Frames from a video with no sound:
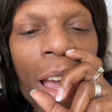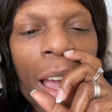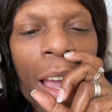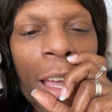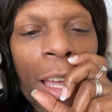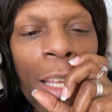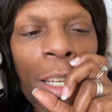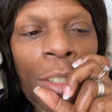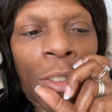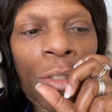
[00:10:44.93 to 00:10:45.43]
I
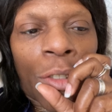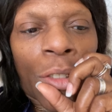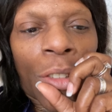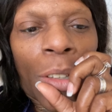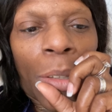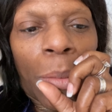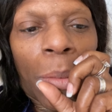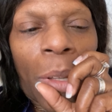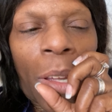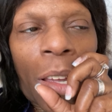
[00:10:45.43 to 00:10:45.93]
had a
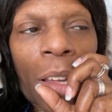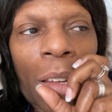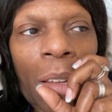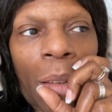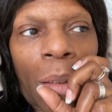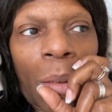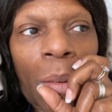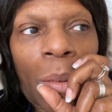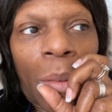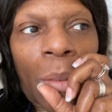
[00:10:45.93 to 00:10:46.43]
dream that
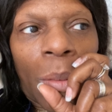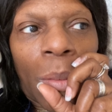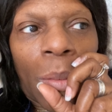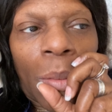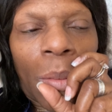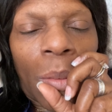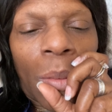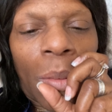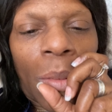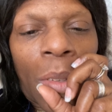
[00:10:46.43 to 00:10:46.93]
um,
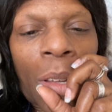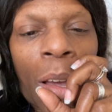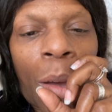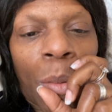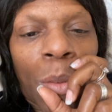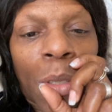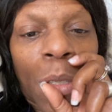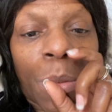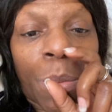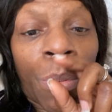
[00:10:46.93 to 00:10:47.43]
I
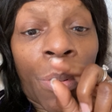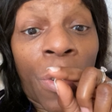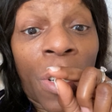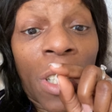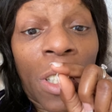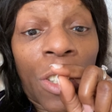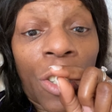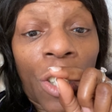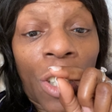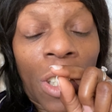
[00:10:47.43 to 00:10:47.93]
was
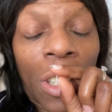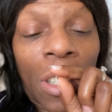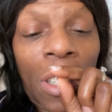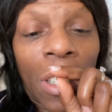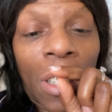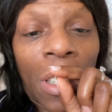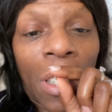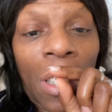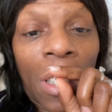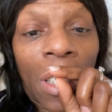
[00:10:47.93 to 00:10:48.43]
preaching,
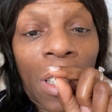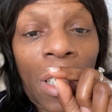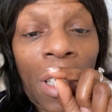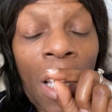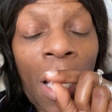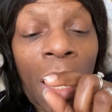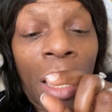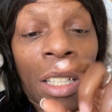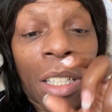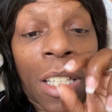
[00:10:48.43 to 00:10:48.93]

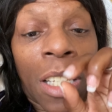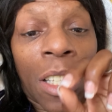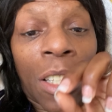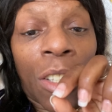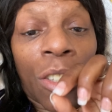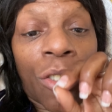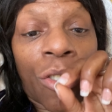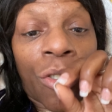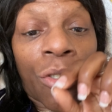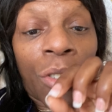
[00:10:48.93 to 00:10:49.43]
and in
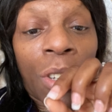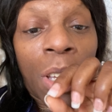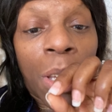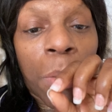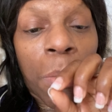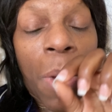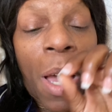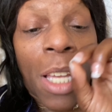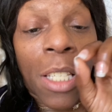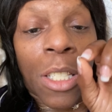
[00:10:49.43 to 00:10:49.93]
the
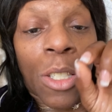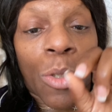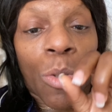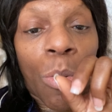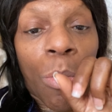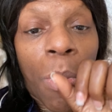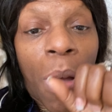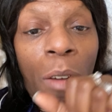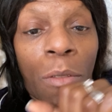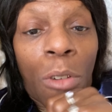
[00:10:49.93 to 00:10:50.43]
dream, I saw
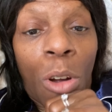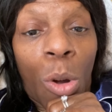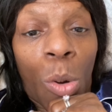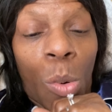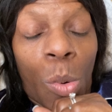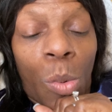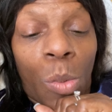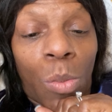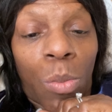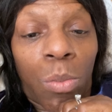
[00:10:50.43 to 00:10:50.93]
my
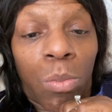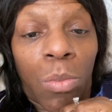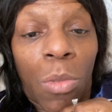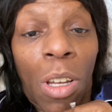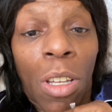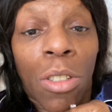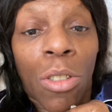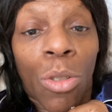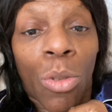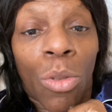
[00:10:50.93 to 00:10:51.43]
robe.
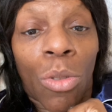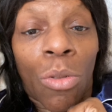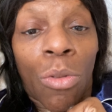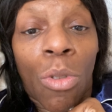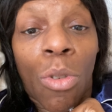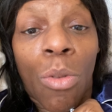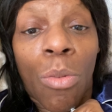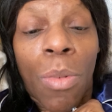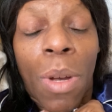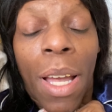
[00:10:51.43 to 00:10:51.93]
I saw the
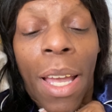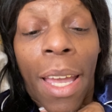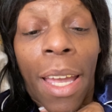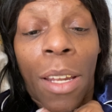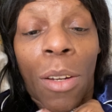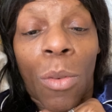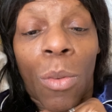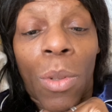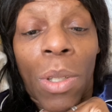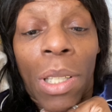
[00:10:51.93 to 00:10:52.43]
robe I
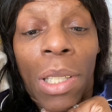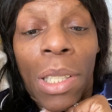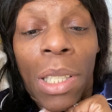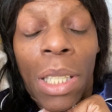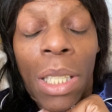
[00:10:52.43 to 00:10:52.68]
had on.